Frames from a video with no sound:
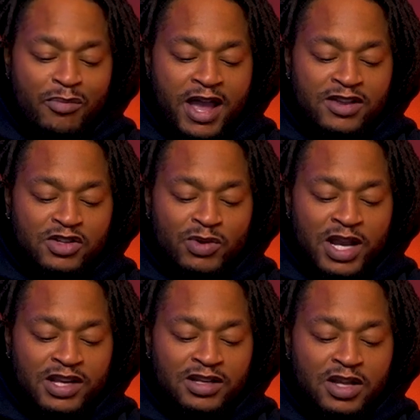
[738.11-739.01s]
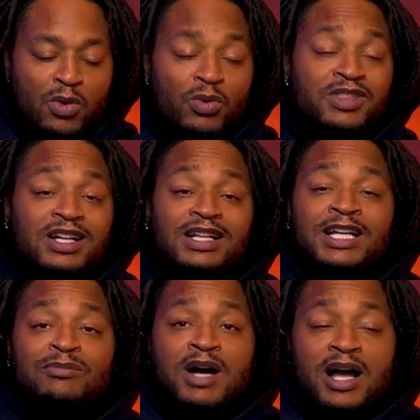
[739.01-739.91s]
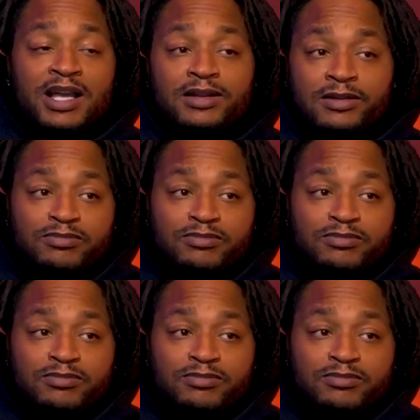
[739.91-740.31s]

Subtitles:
passer rating with the clean pocket.